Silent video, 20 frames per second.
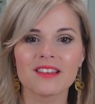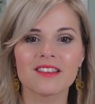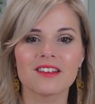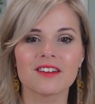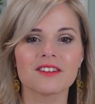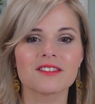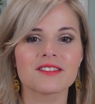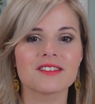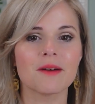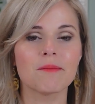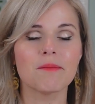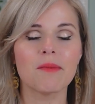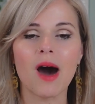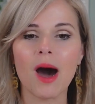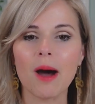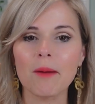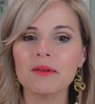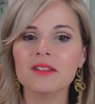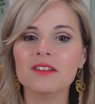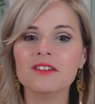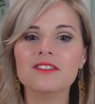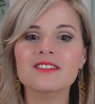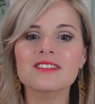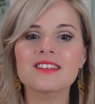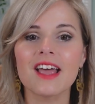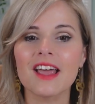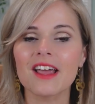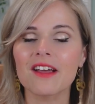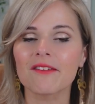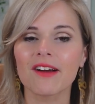There's a popular
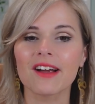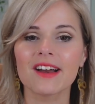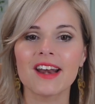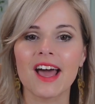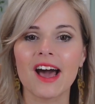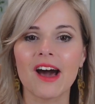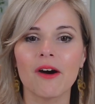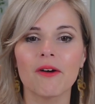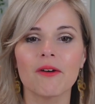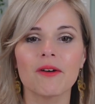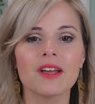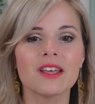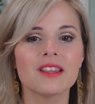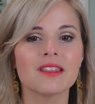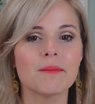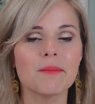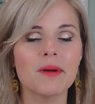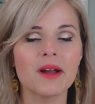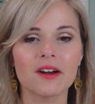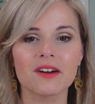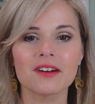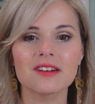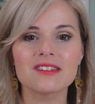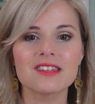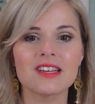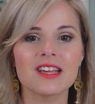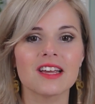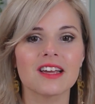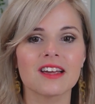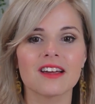saying right now in the
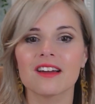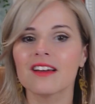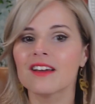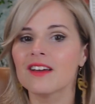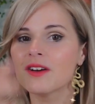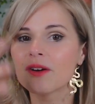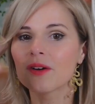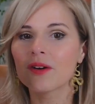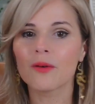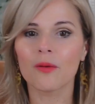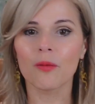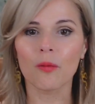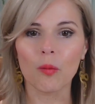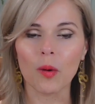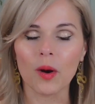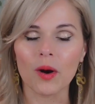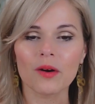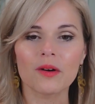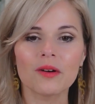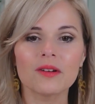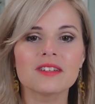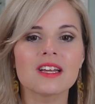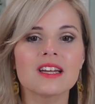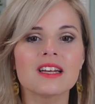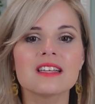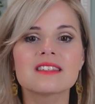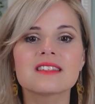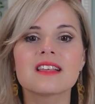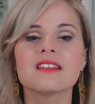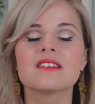parenting world,
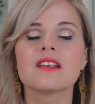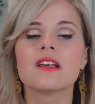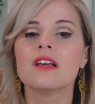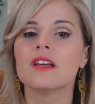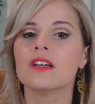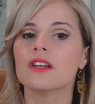and it says,